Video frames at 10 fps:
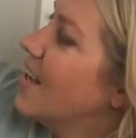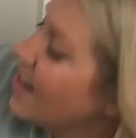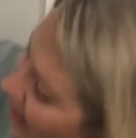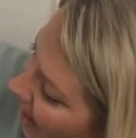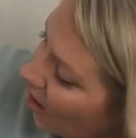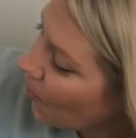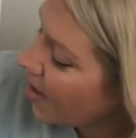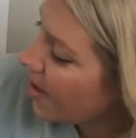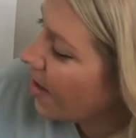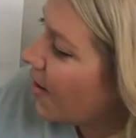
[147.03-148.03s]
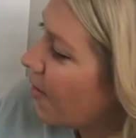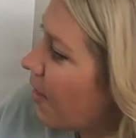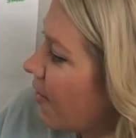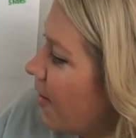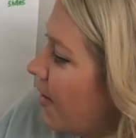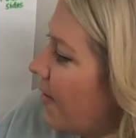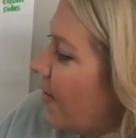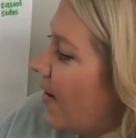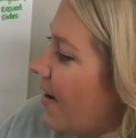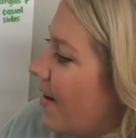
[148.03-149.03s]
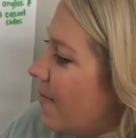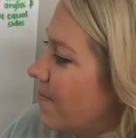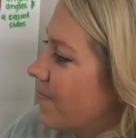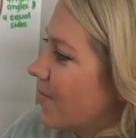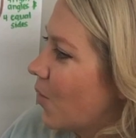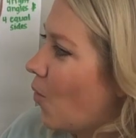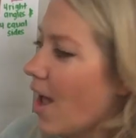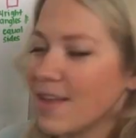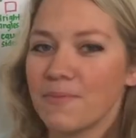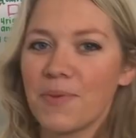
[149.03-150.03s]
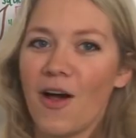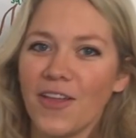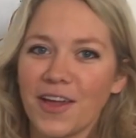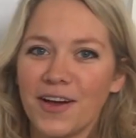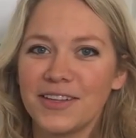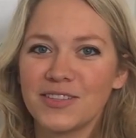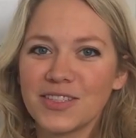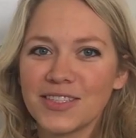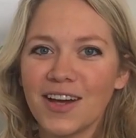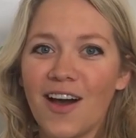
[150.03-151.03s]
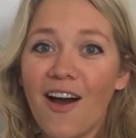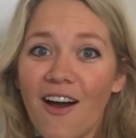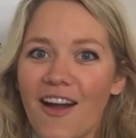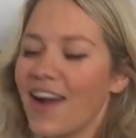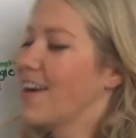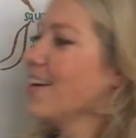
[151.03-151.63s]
Now we can go through what polygons are.